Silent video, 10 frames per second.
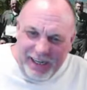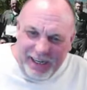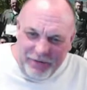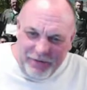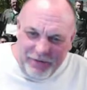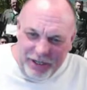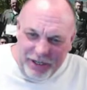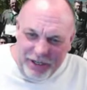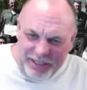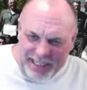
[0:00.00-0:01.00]
Richard
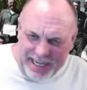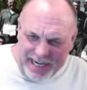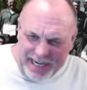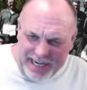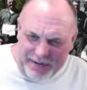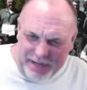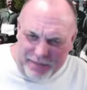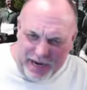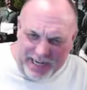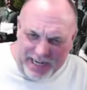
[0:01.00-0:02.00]
says,
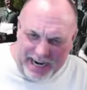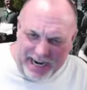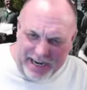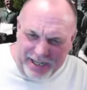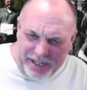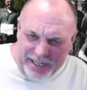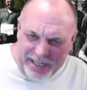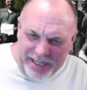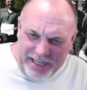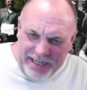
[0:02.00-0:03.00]
respect
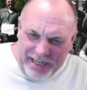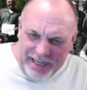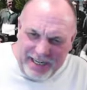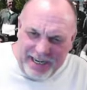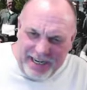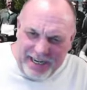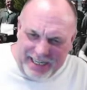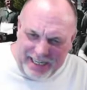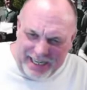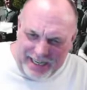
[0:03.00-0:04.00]
Genghis.
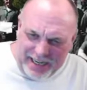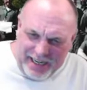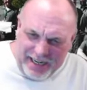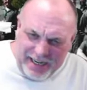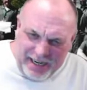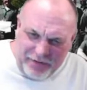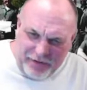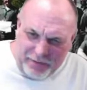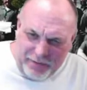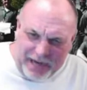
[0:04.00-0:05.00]
Yes.
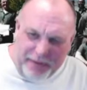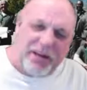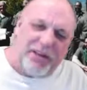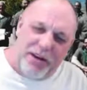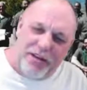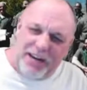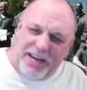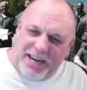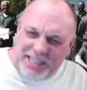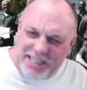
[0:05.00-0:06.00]
Respect Big Weavy.
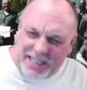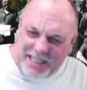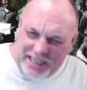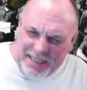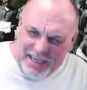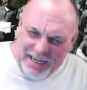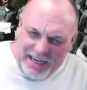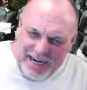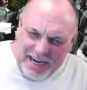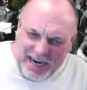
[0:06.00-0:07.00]

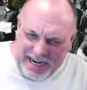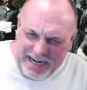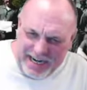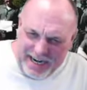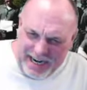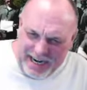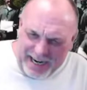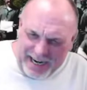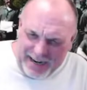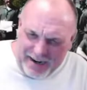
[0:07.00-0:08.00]
And
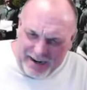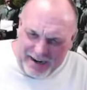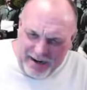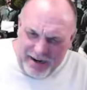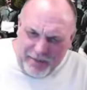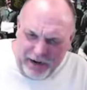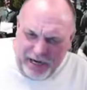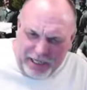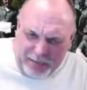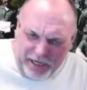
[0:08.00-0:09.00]
my
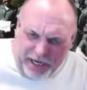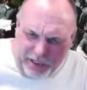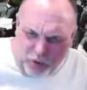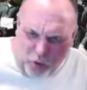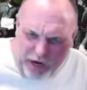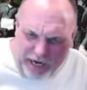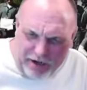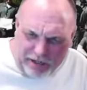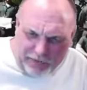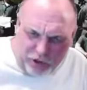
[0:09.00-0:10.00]
husband got 20
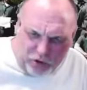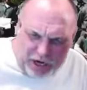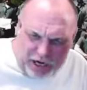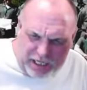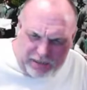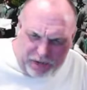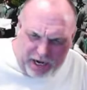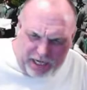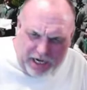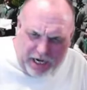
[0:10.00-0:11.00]
years for drugs,
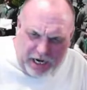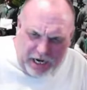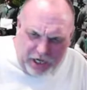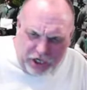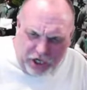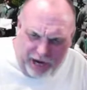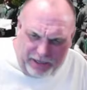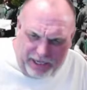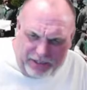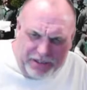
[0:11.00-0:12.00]
but
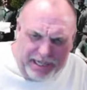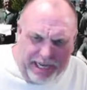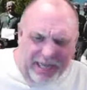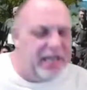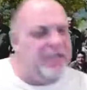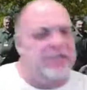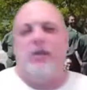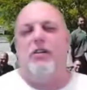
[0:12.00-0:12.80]
child molesters get less.